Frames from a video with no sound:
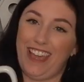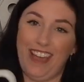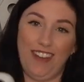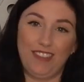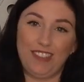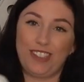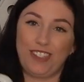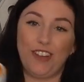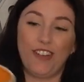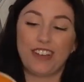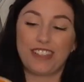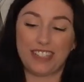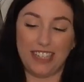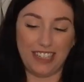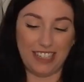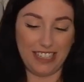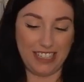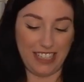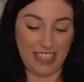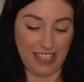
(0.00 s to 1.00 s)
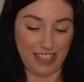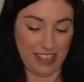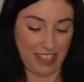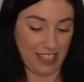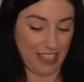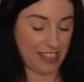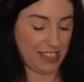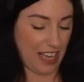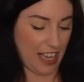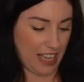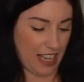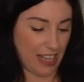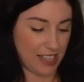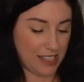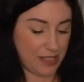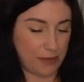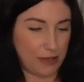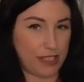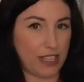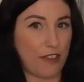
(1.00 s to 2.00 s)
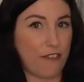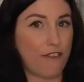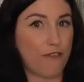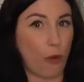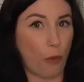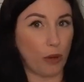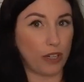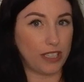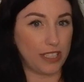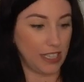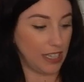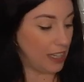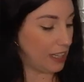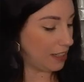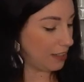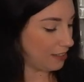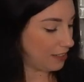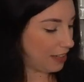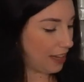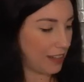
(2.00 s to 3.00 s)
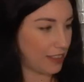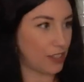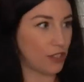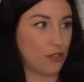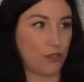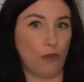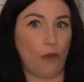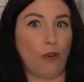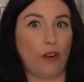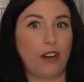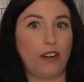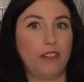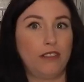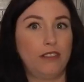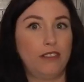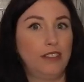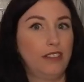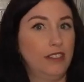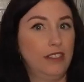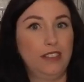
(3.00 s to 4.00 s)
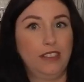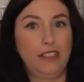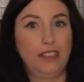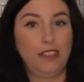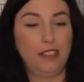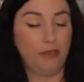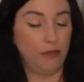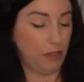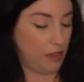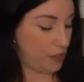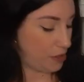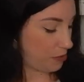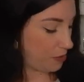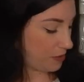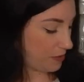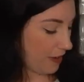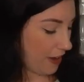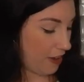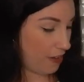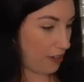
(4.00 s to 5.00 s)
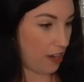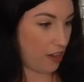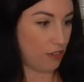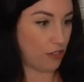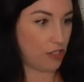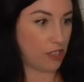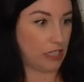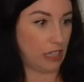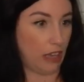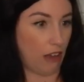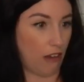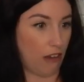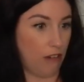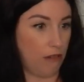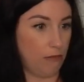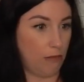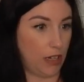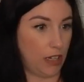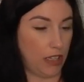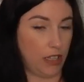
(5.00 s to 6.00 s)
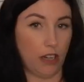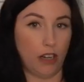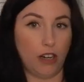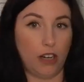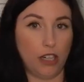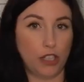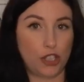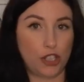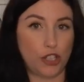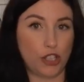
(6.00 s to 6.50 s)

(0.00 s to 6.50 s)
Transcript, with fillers: I was so excited to get this. I guess it was like 14 at the store when this was found. I was just like, oh my gosh.